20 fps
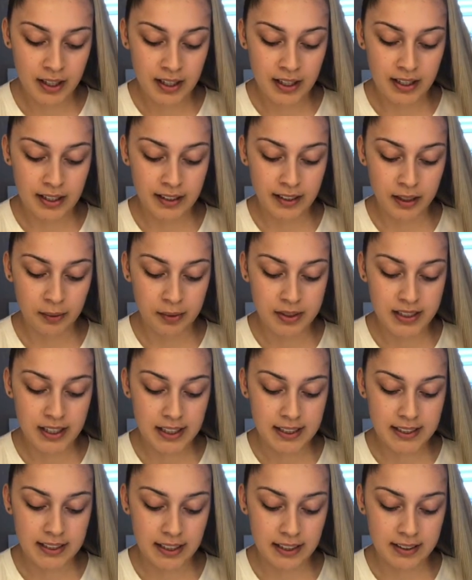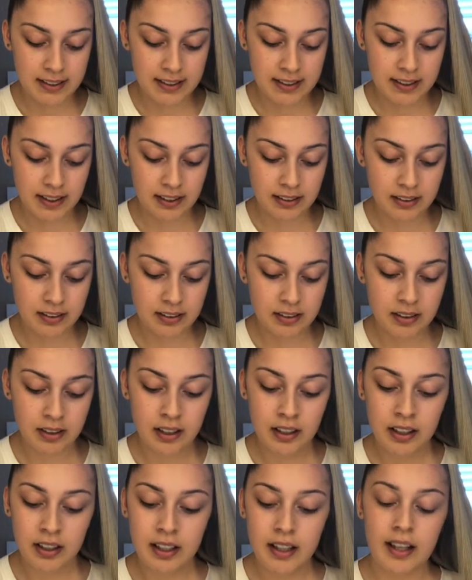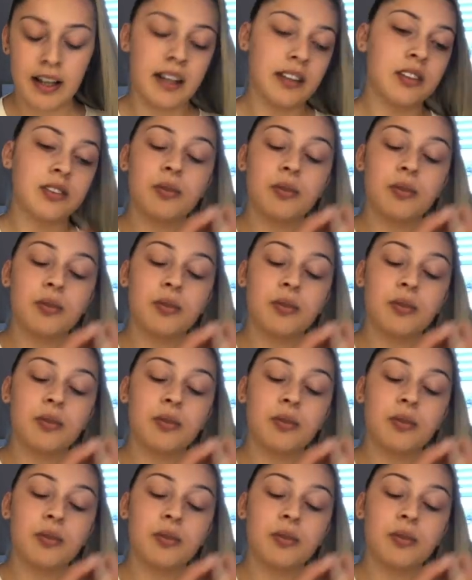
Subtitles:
and then I was at dancing, and